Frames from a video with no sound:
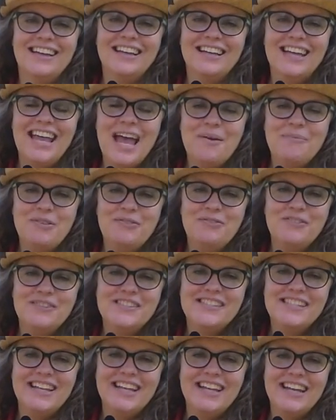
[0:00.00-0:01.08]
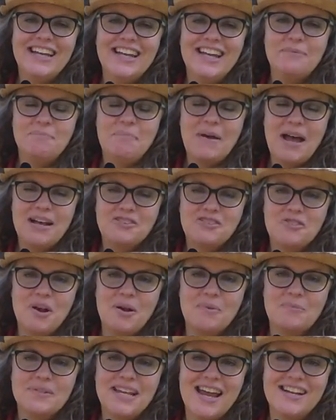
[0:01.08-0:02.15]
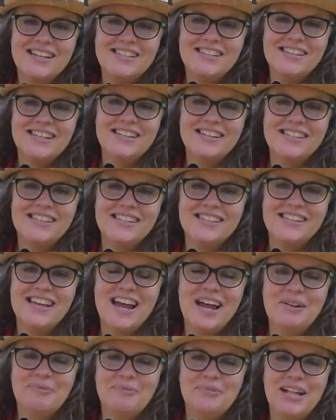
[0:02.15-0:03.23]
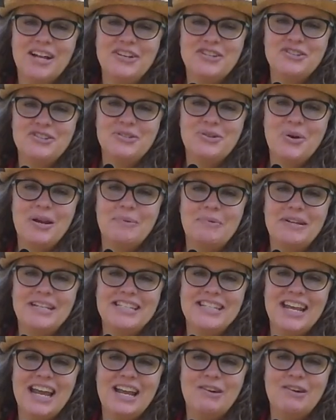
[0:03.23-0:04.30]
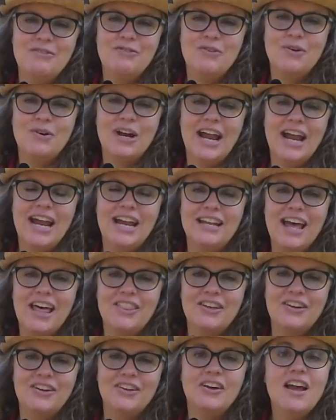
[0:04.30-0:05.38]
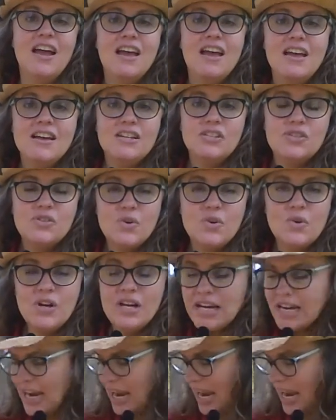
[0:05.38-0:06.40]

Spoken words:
camping facility in Bastrop, Texas. I'm glad you're joining me today for another story